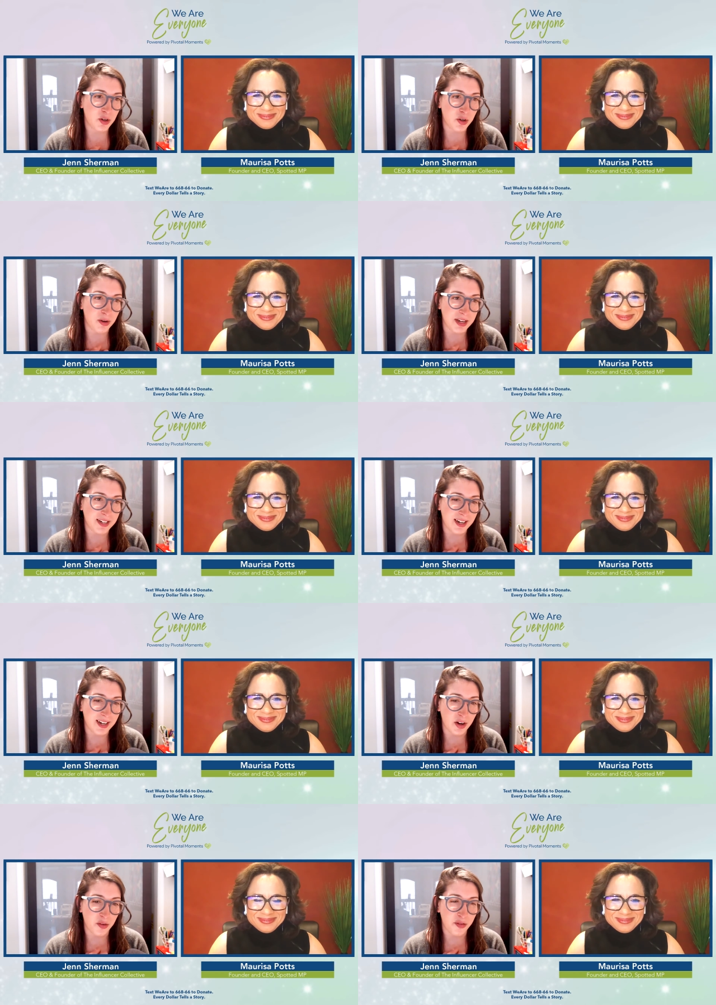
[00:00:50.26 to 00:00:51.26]

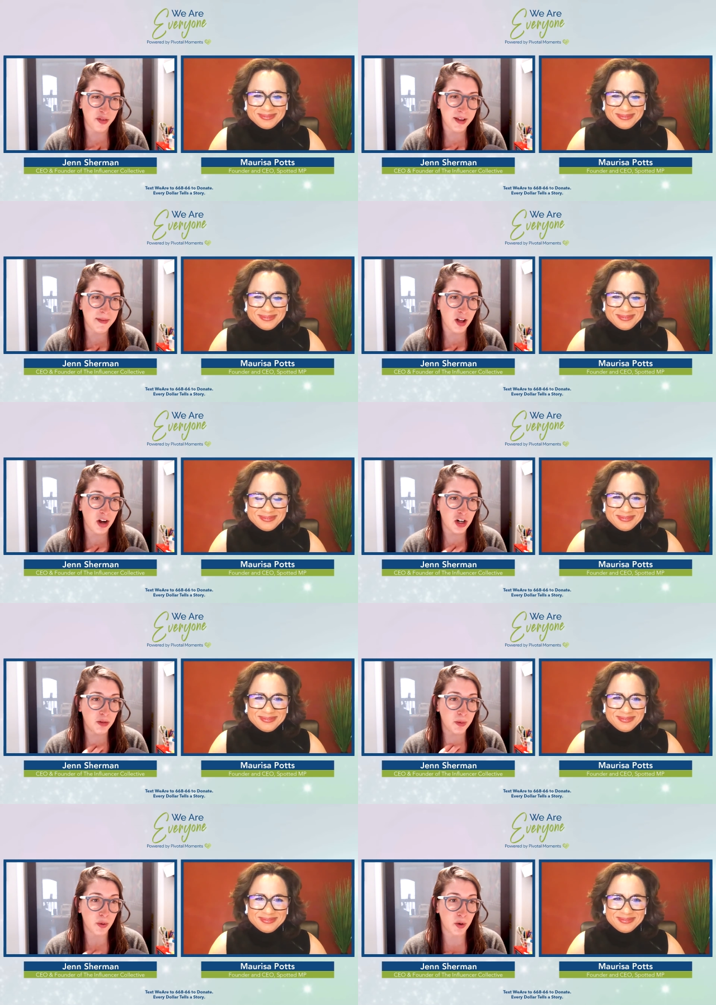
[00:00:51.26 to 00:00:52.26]
Speaker 1: amazing, you know, female
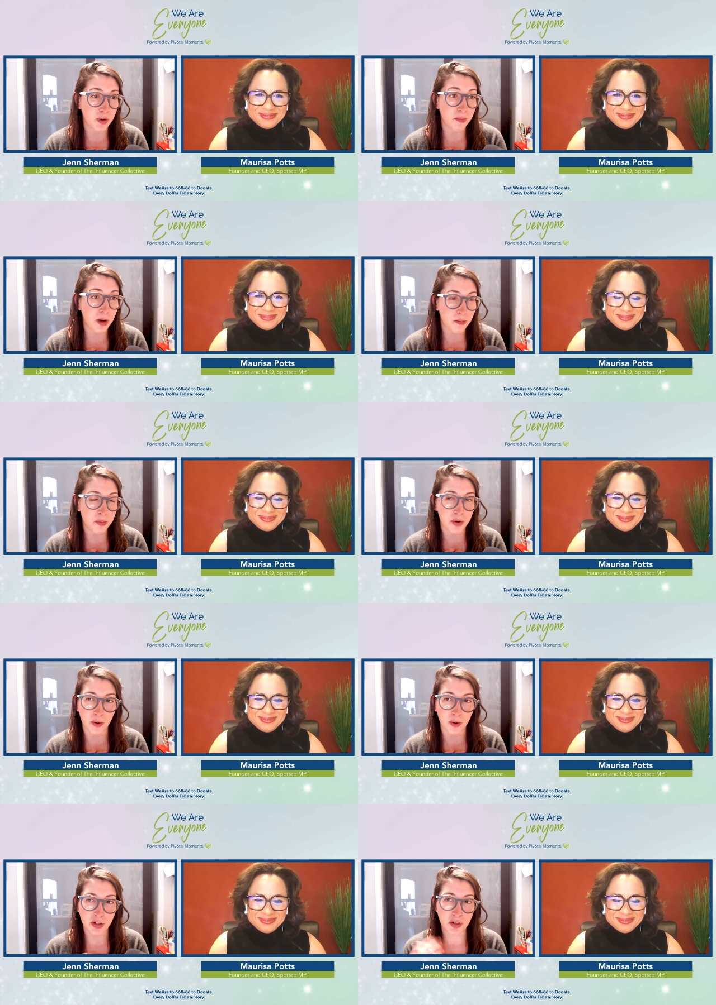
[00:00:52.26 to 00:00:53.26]
entrepreneur,
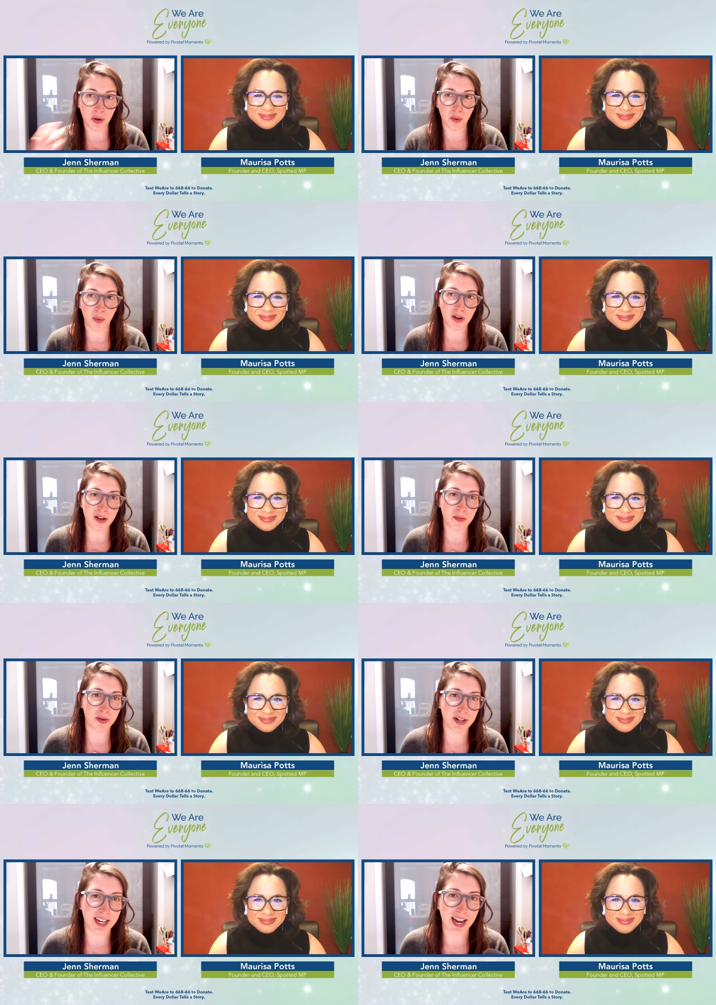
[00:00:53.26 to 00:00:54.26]
mompreneur. So welcome,
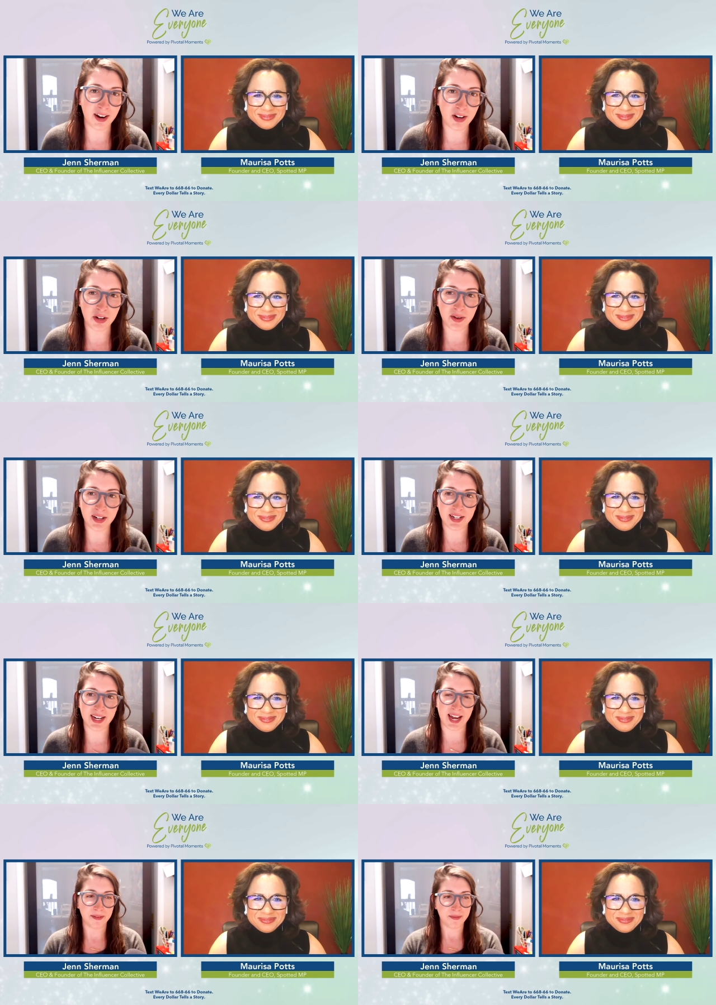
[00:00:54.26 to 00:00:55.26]
Maurisa. How are you doing
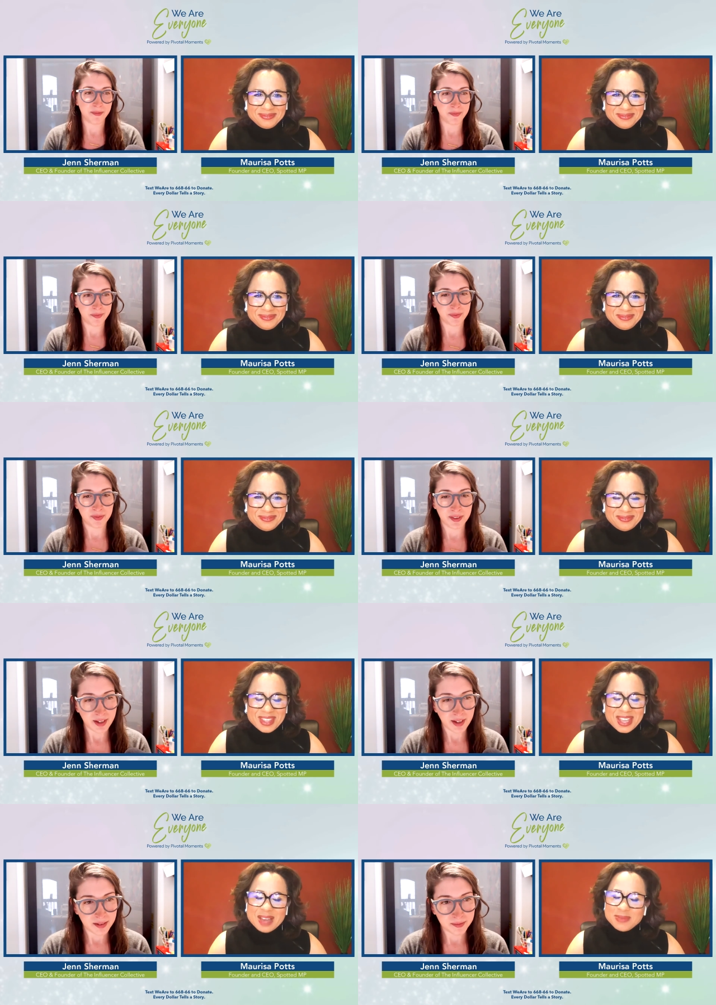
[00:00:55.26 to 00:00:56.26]
today?
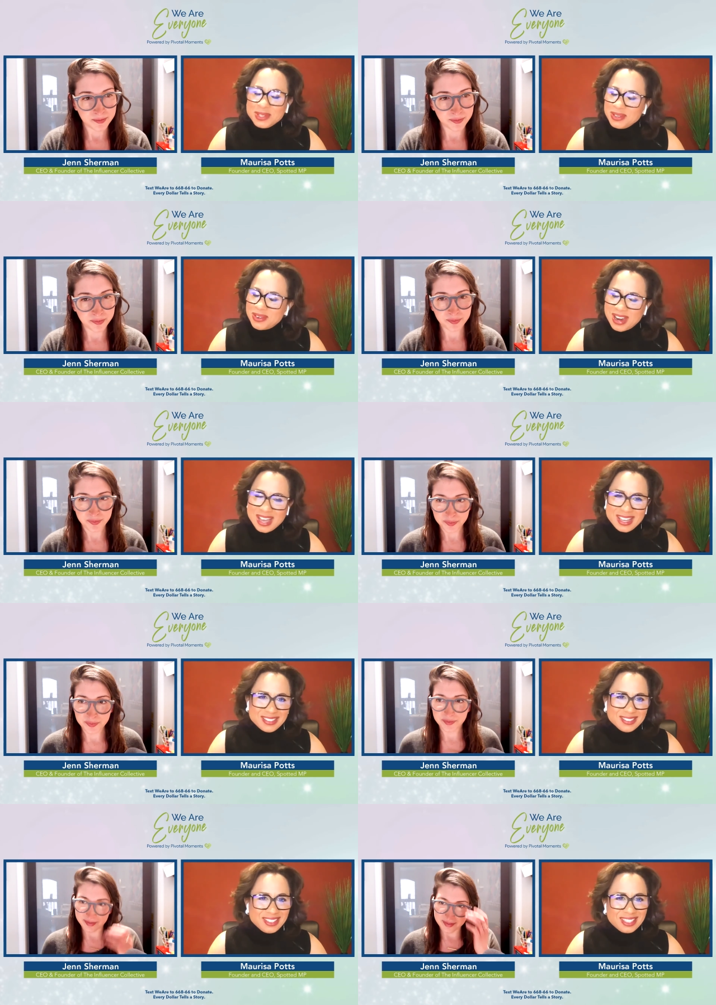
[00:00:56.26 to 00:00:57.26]
Speaker 2: I'm doing
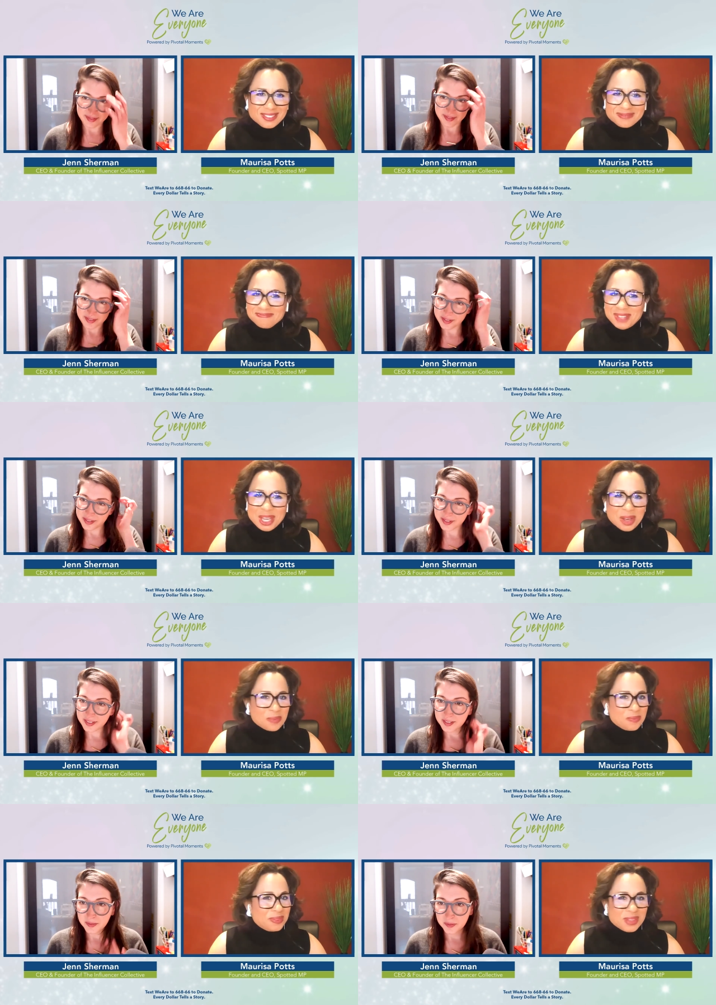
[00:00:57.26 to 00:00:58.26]
great. Like, you
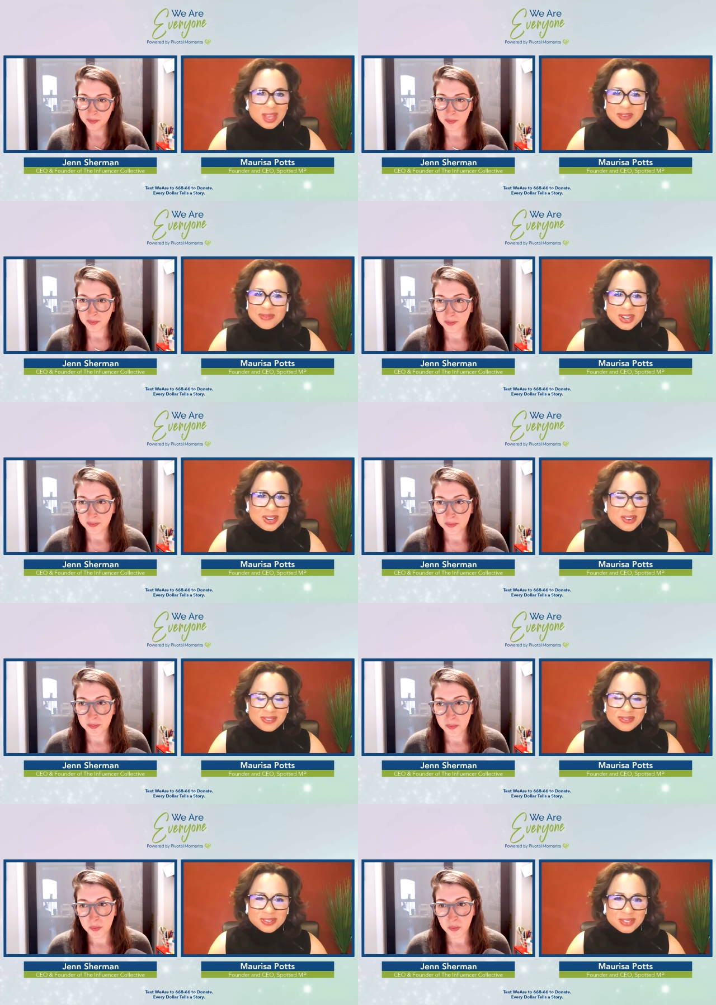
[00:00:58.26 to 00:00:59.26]
know, very
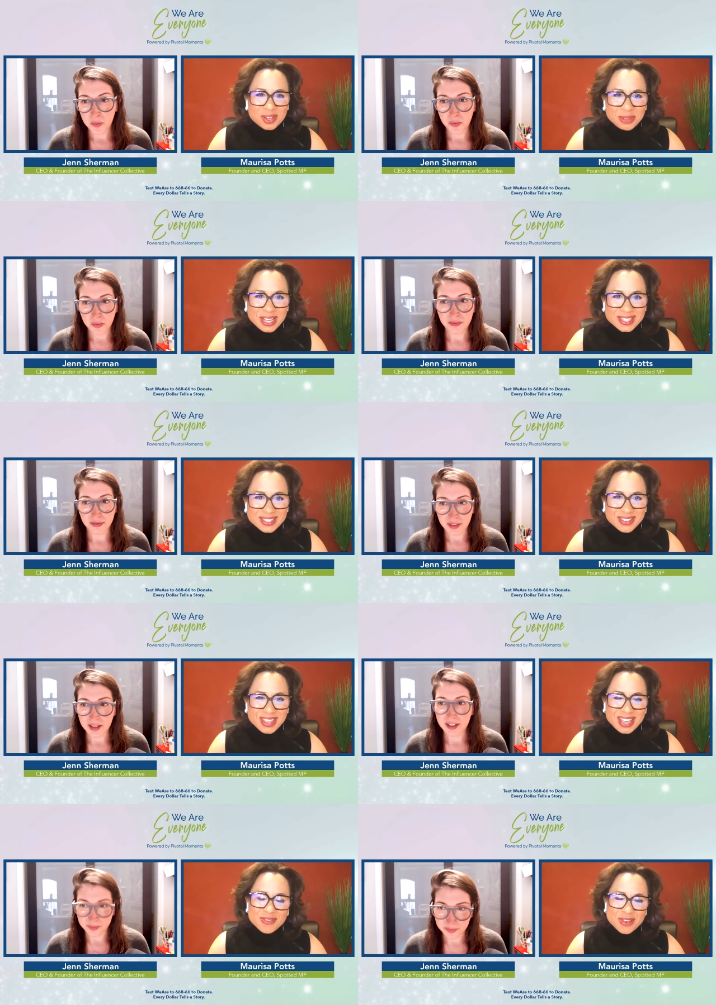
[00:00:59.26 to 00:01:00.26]
grateful, very blessed. So
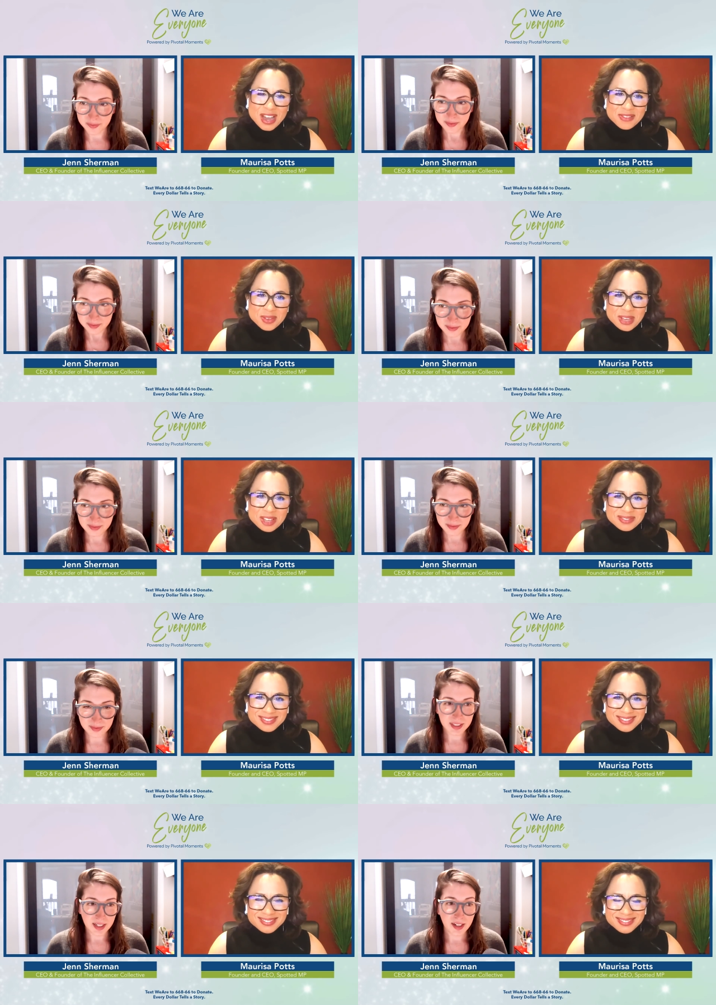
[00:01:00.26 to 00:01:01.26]
thank you for having me.
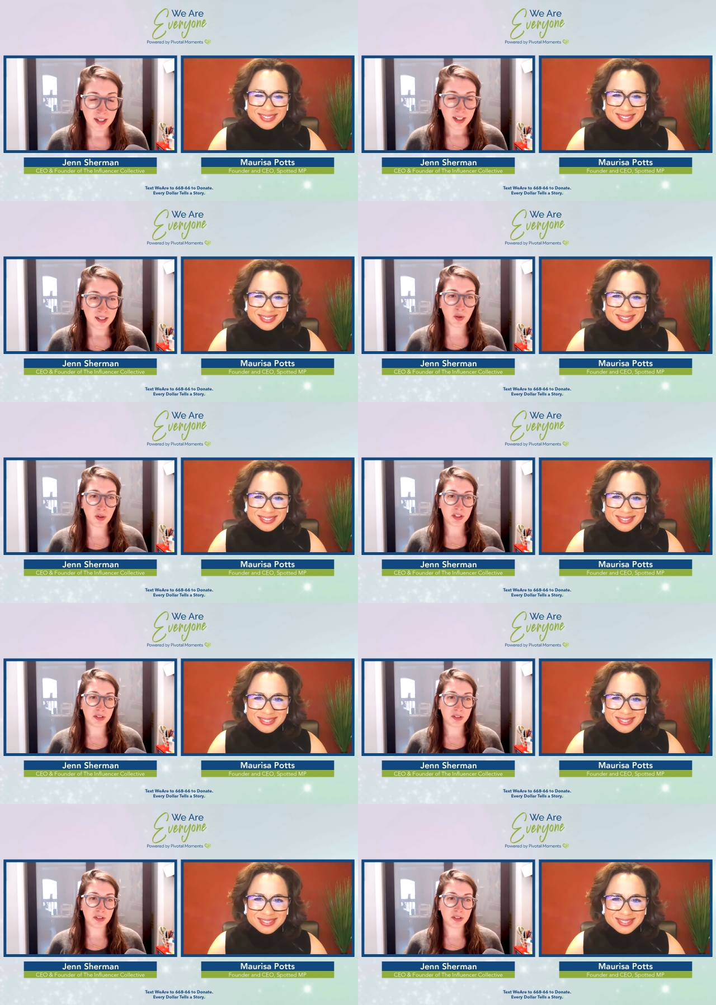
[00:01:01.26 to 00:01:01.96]
Of
Speaker 1: course, of